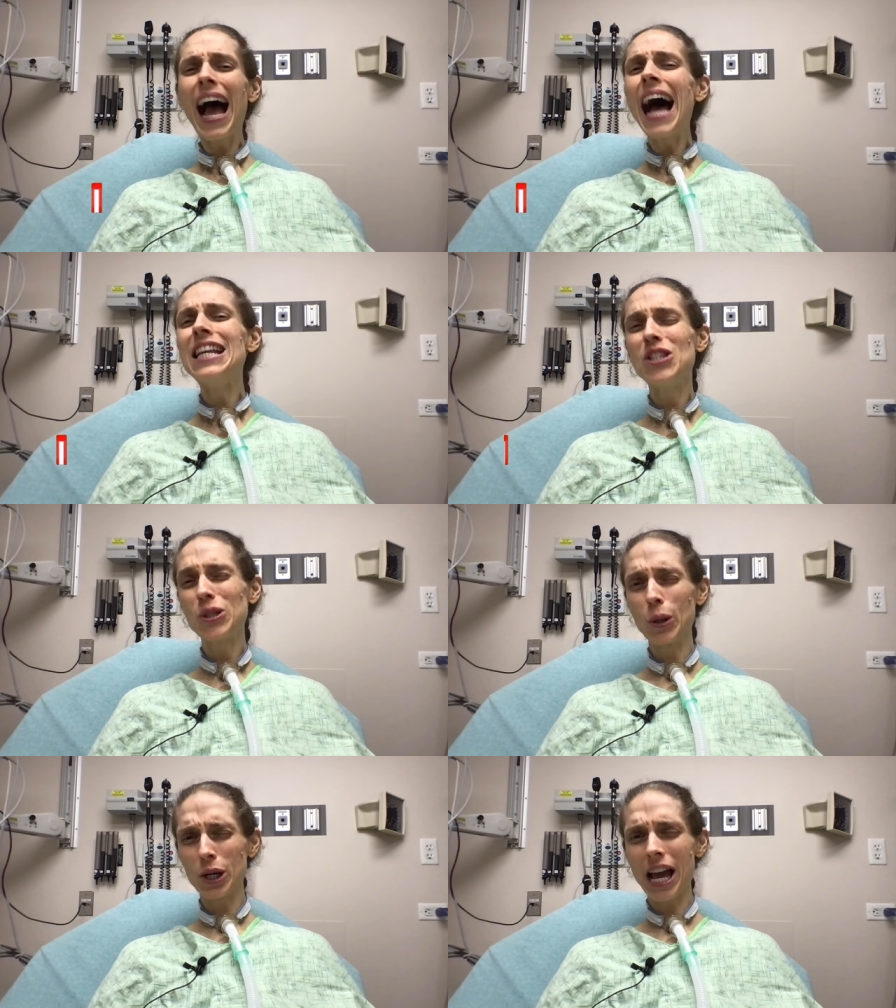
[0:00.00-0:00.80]
I
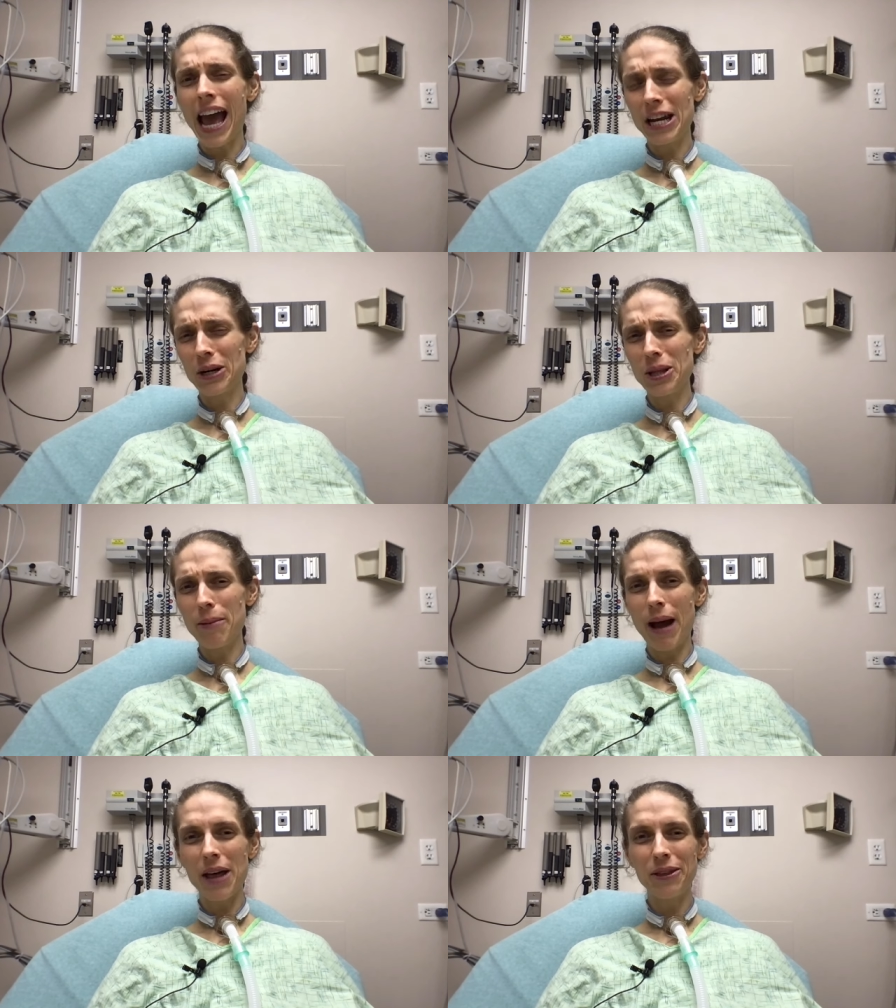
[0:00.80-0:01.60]
sort of had to go to
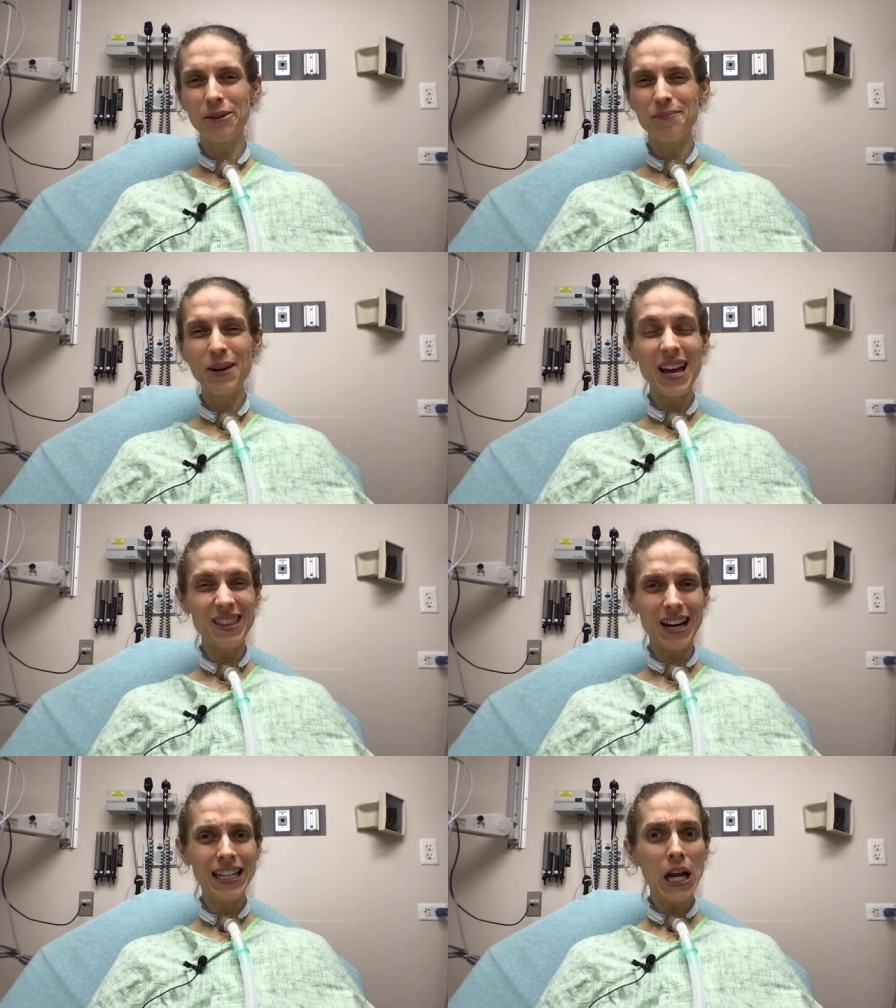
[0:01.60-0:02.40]
the bathroom, but I
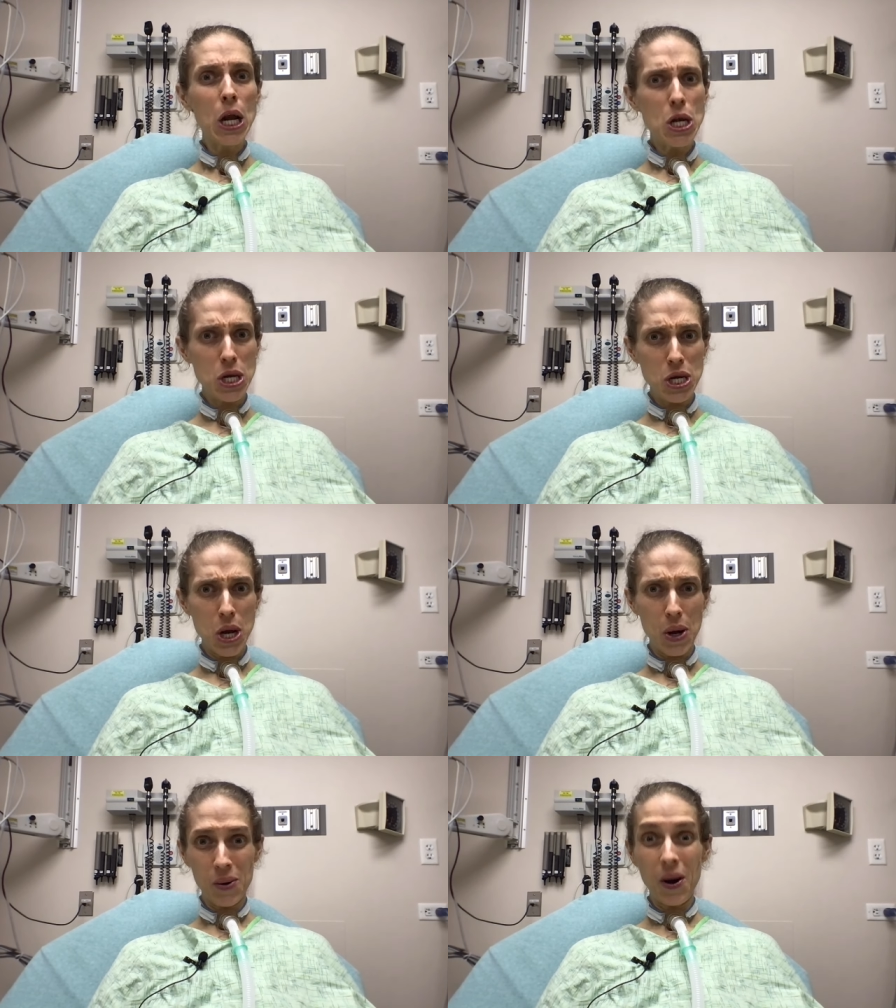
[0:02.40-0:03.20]
thought,
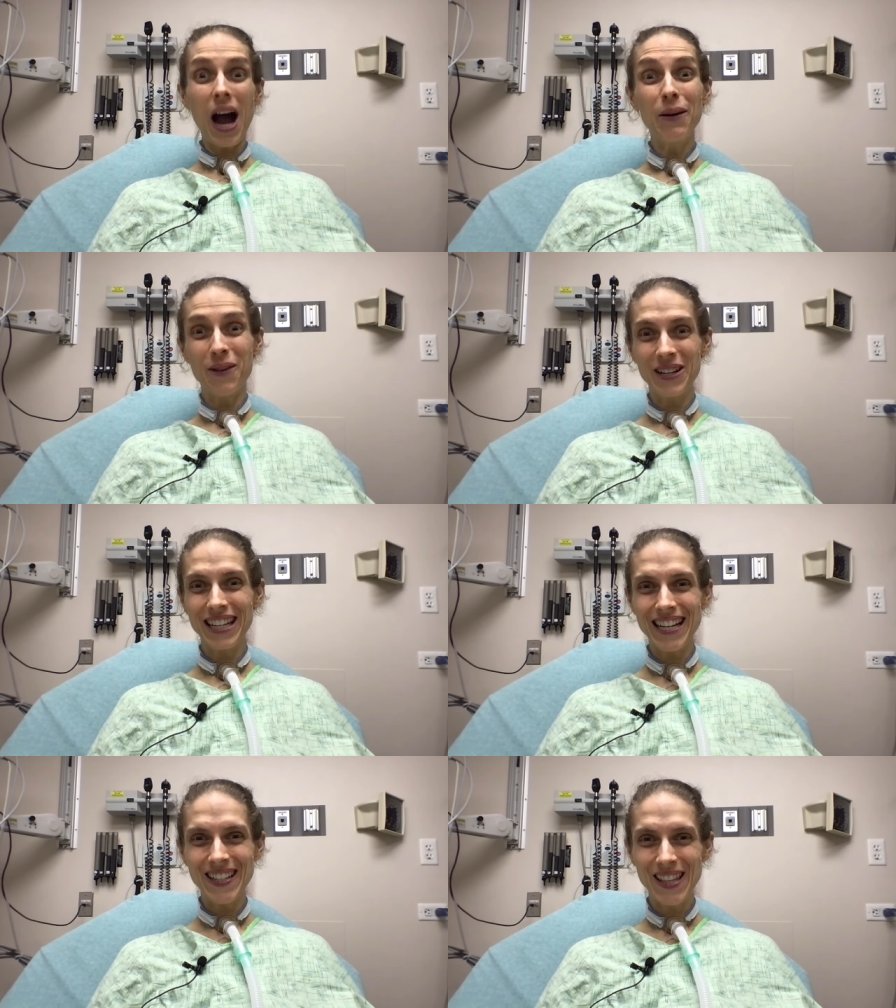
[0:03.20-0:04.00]
no, I want to
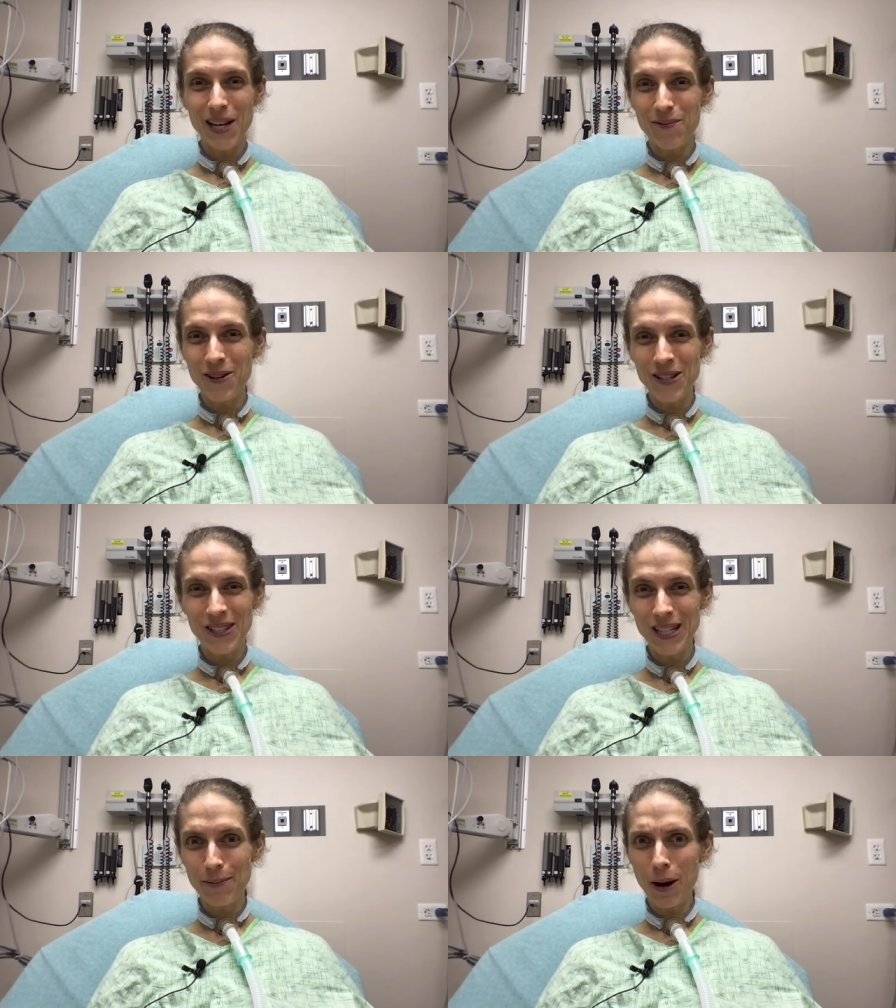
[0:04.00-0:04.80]
get to the
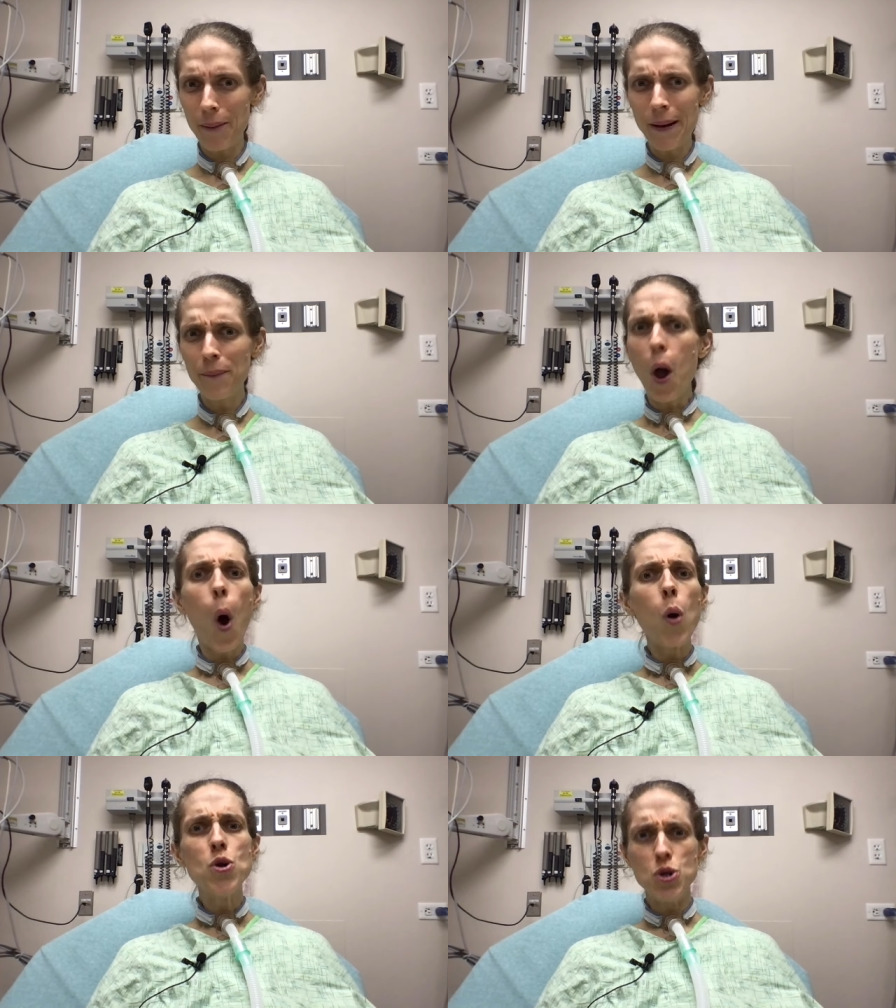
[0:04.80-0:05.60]
emergency department
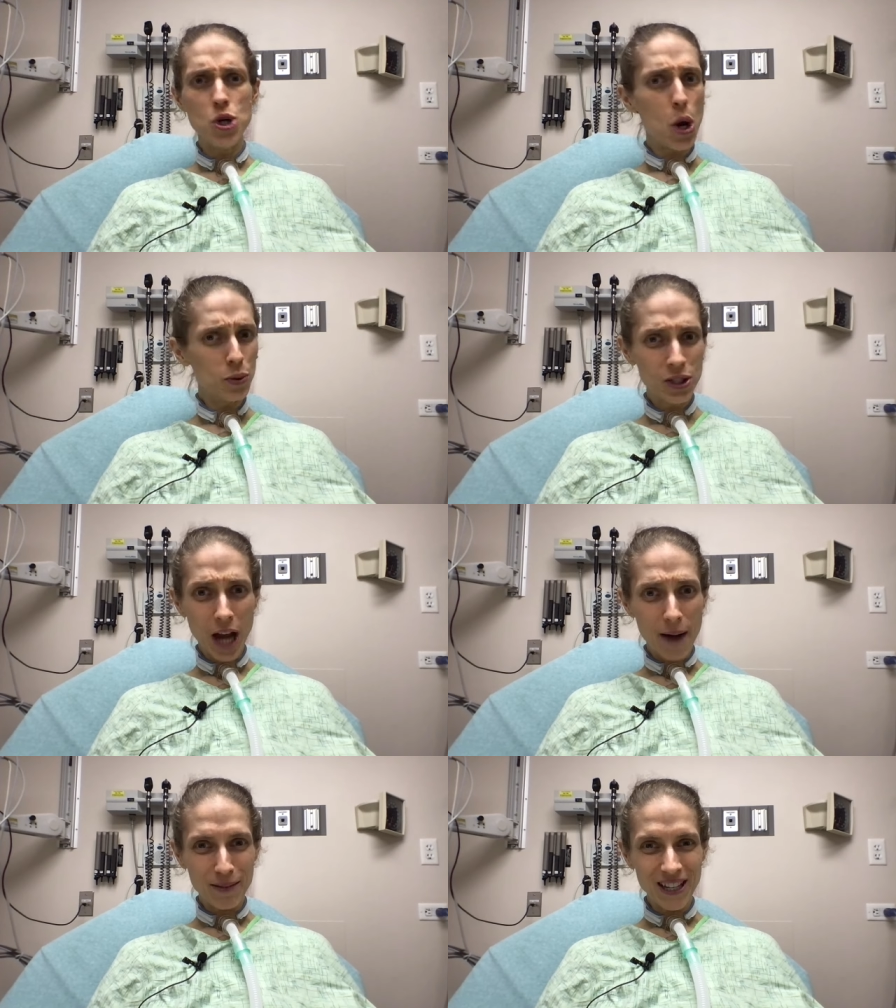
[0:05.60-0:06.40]
no
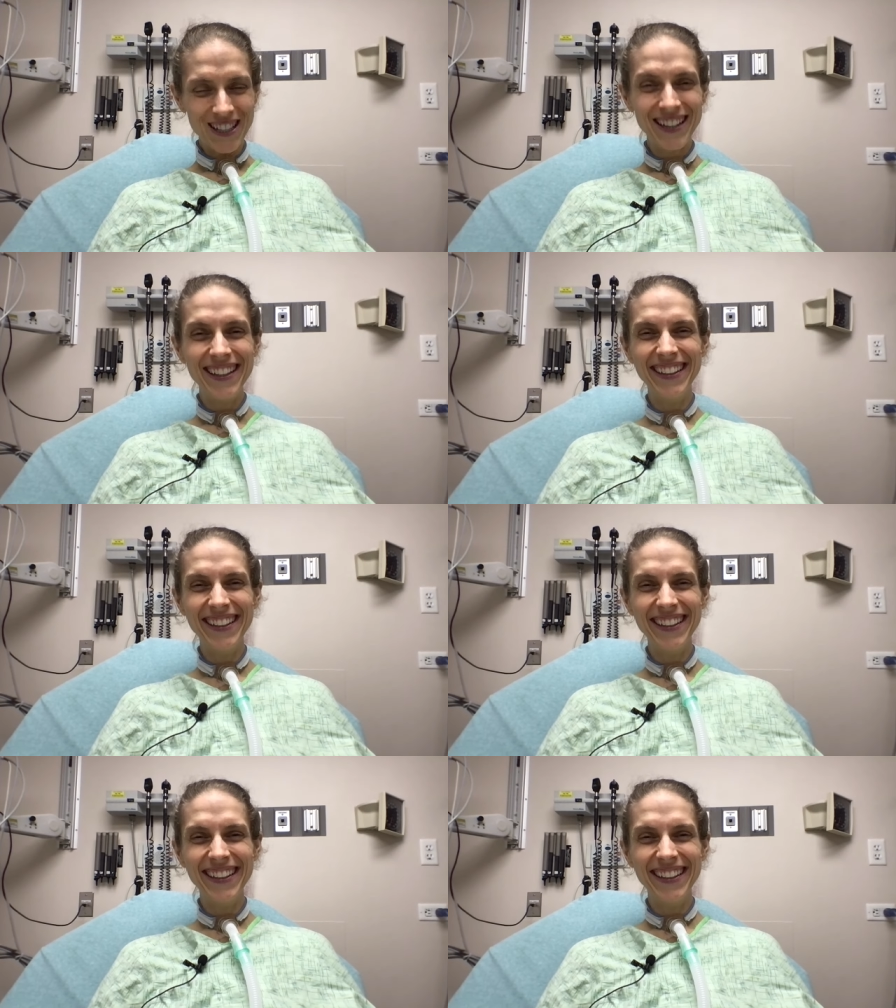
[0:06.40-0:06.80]
stopping.